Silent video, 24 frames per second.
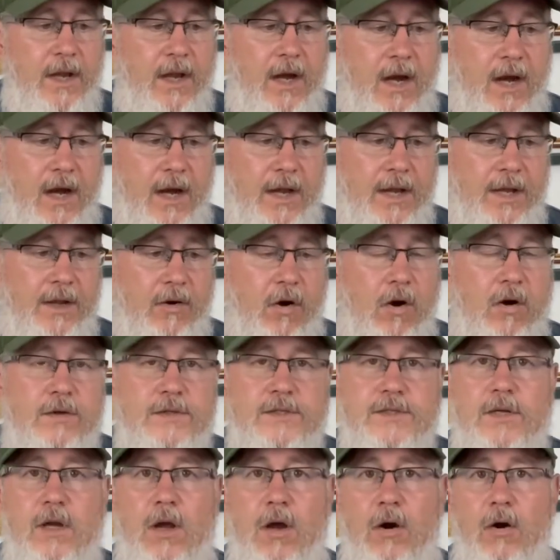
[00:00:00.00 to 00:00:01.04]
And
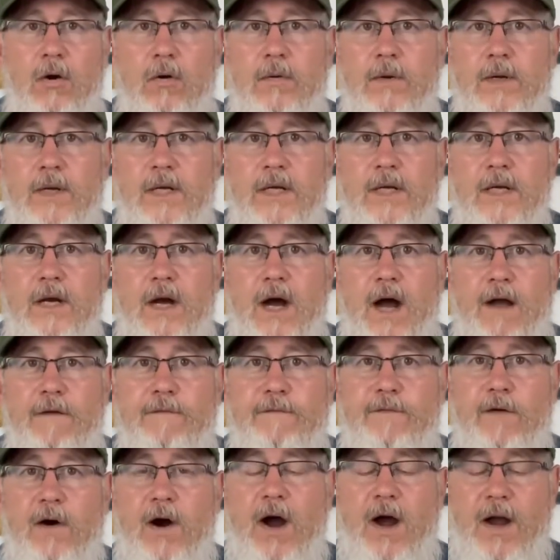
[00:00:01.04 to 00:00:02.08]
also, I
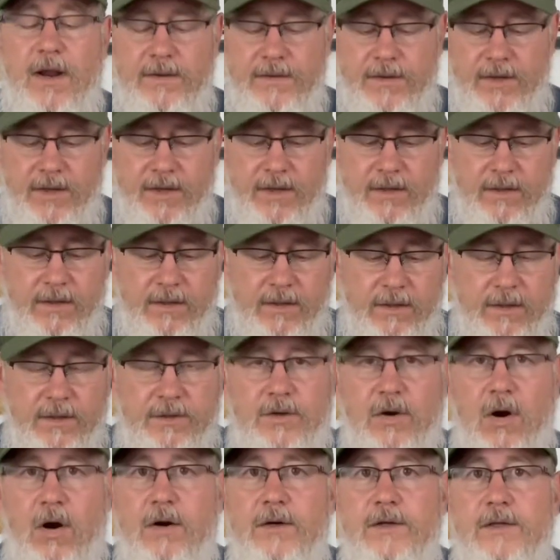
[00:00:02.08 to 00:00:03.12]
find that the
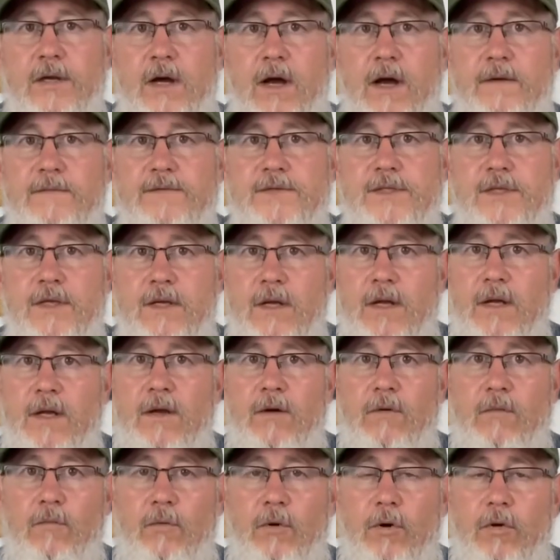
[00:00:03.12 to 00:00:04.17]
Darn Toughs
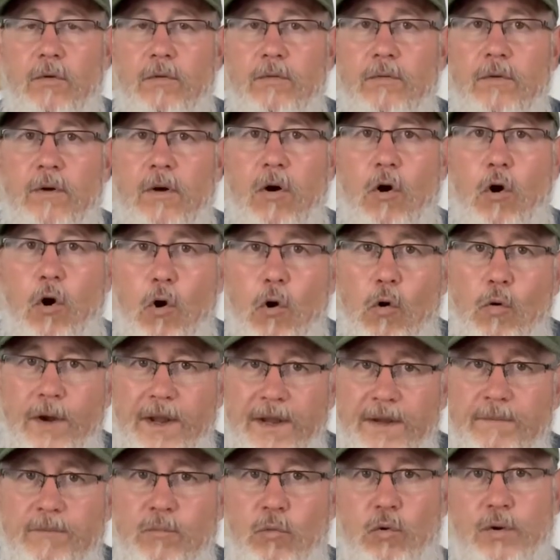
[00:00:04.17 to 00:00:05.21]
will hold
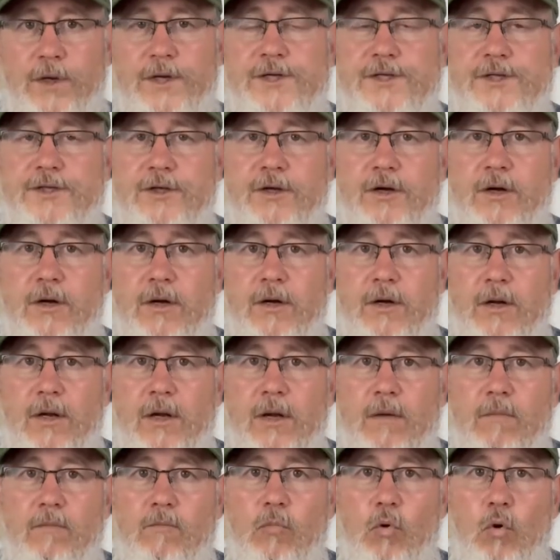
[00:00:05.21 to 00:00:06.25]
in moisture
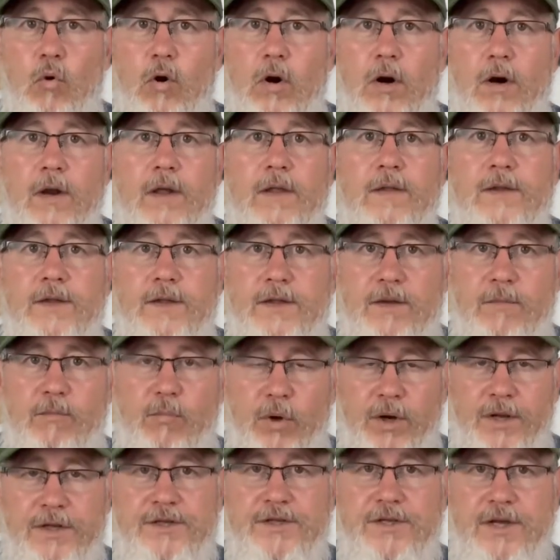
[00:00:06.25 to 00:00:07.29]
more than the
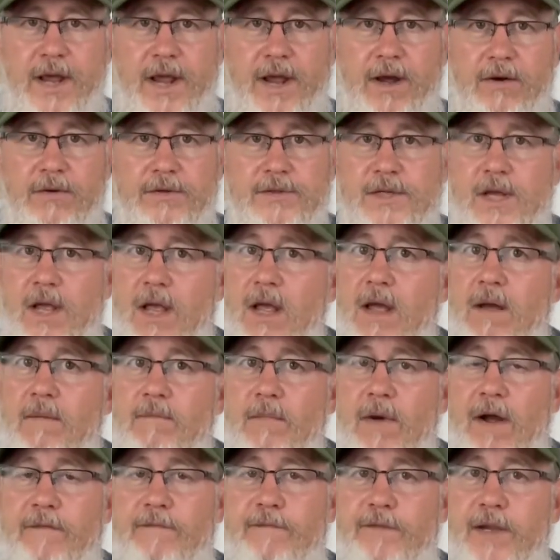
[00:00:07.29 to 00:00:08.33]
Bridgedales.
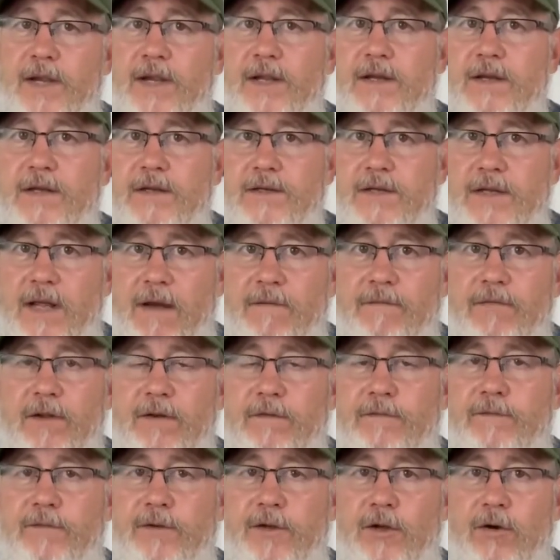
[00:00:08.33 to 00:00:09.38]
My feet definitely
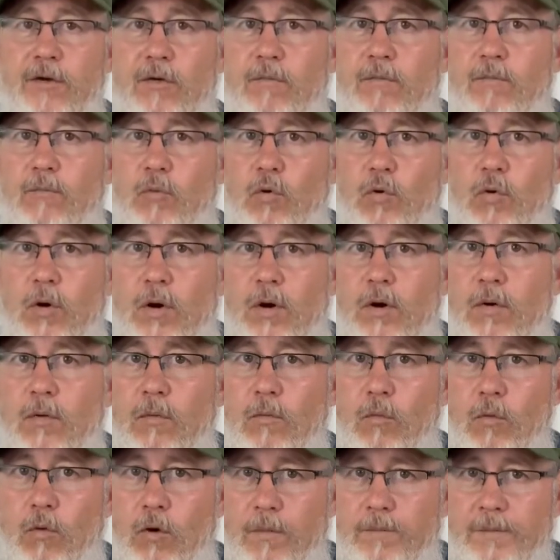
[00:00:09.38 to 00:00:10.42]
feel more
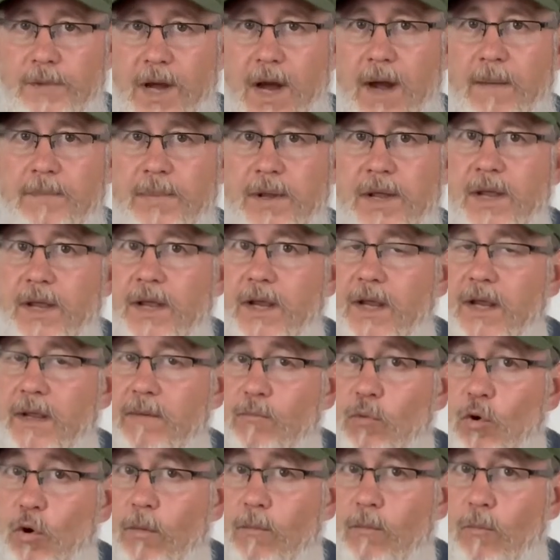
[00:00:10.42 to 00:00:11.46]
warmed up and
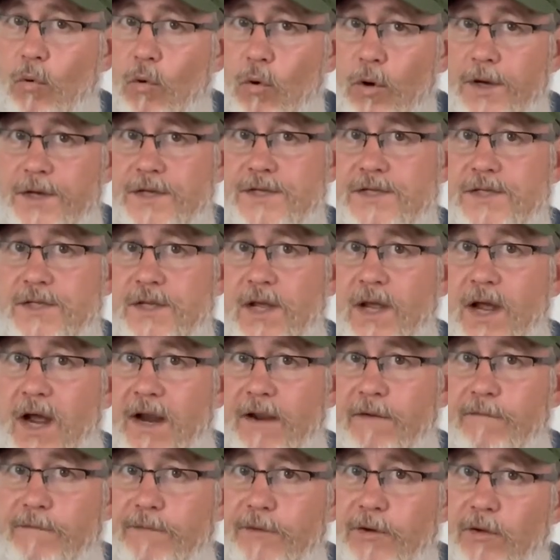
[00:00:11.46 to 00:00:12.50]
more moist. I
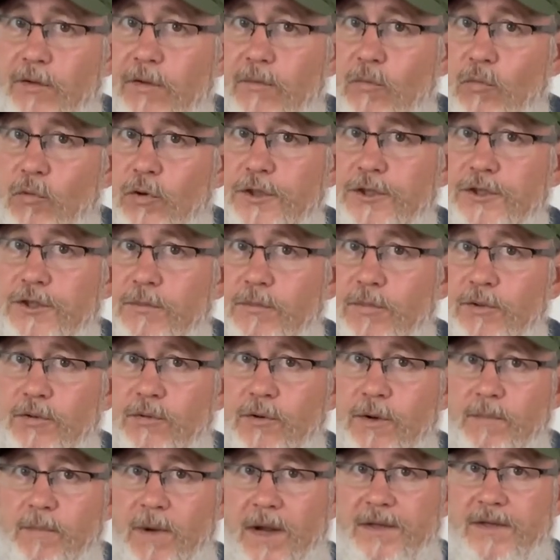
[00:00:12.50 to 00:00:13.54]
can feel the moisture
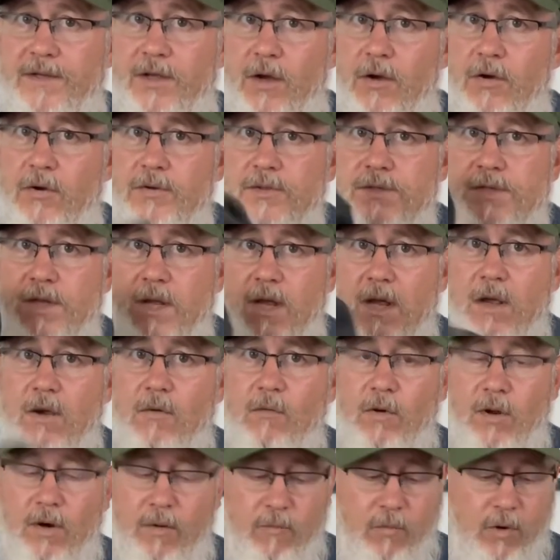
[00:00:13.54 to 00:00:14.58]
between my toes
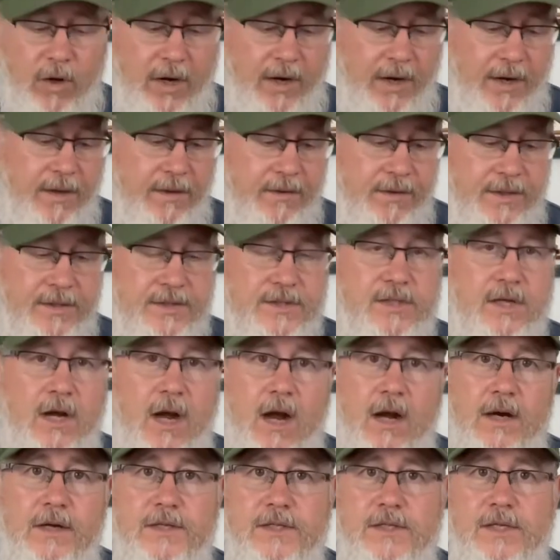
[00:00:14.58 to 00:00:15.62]
when I'm wearing these
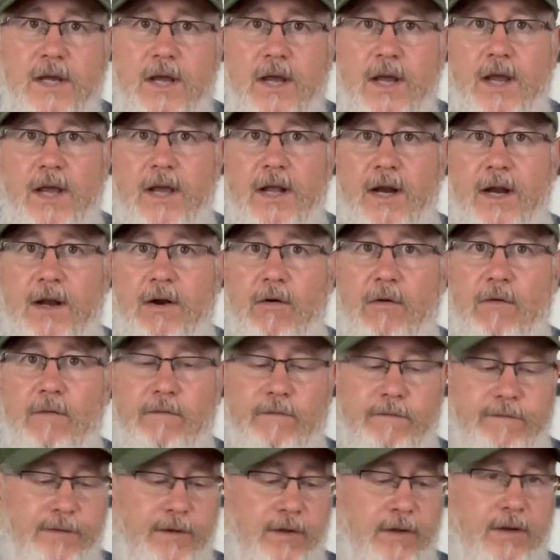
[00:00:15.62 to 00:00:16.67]
socks, and I
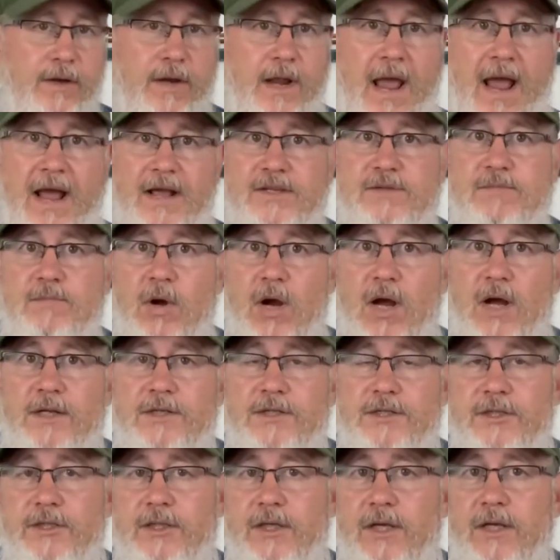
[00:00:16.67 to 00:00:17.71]
don't feel it as
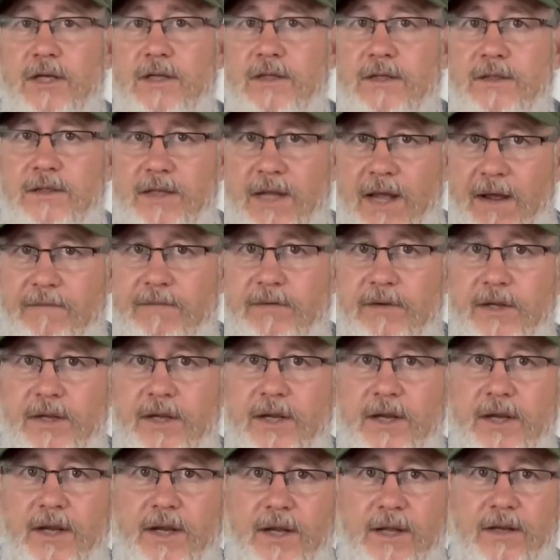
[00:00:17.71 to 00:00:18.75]
much,
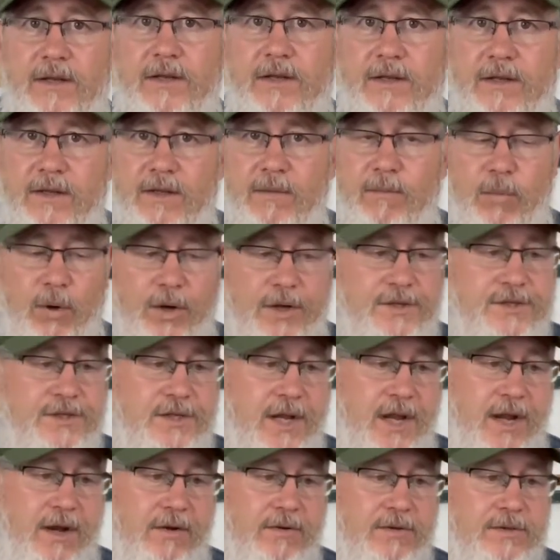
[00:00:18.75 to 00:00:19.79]
definitely in the
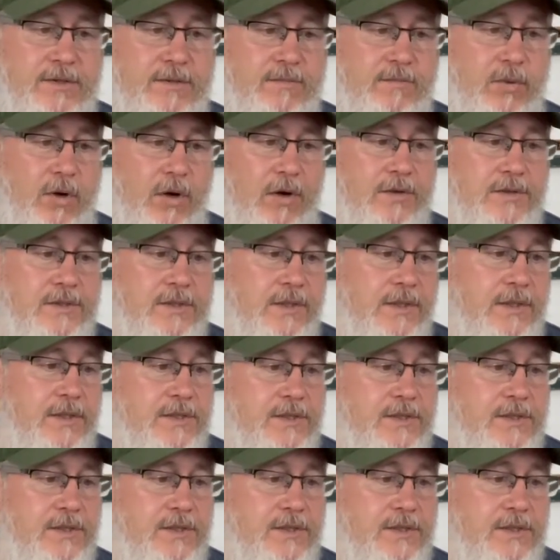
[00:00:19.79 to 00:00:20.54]
Bridgedales personally.